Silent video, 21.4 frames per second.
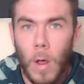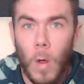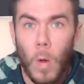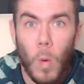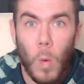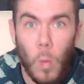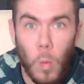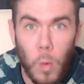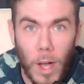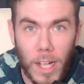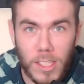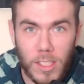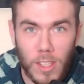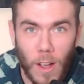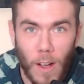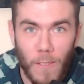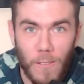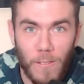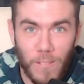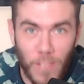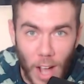What
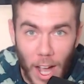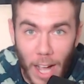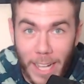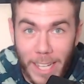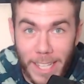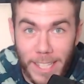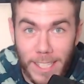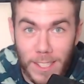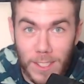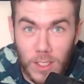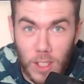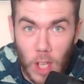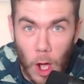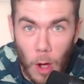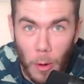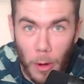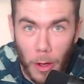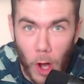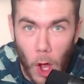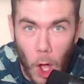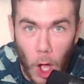the fuck is
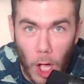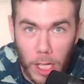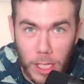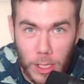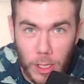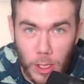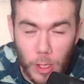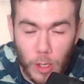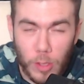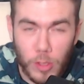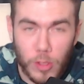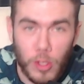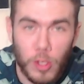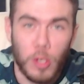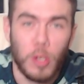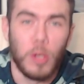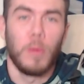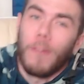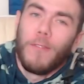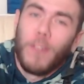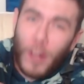going on,
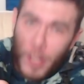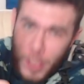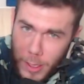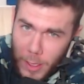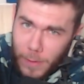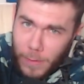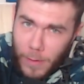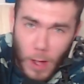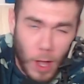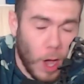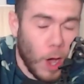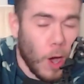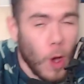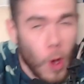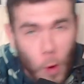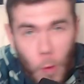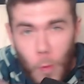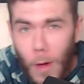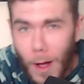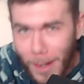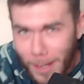YouTube? First of all,
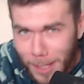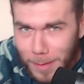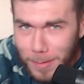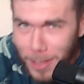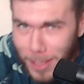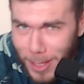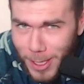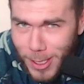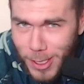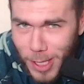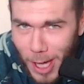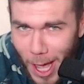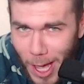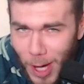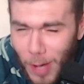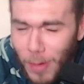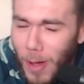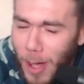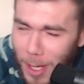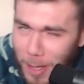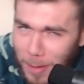welcome to the
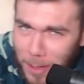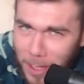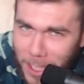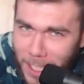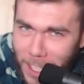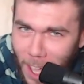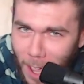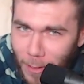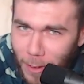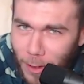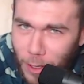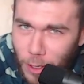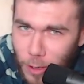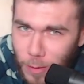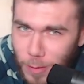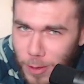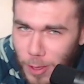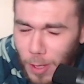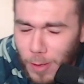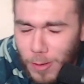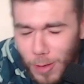channel. Welcome to the Kevin Hoop
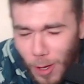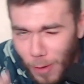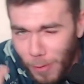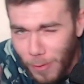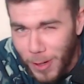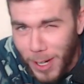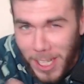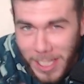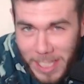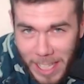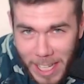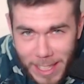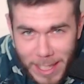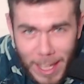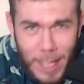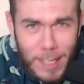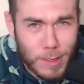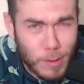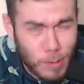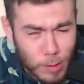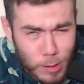Show. Don't forget to hit
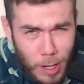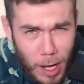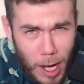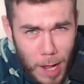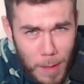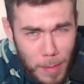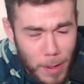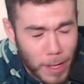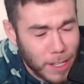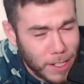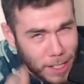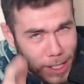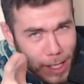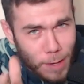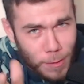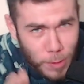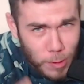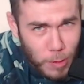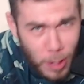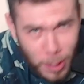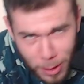that subscribe button
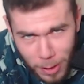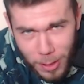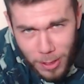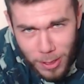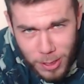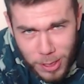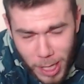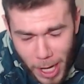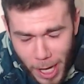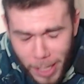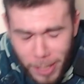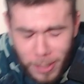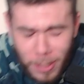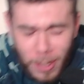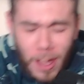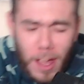if you are new to the channel.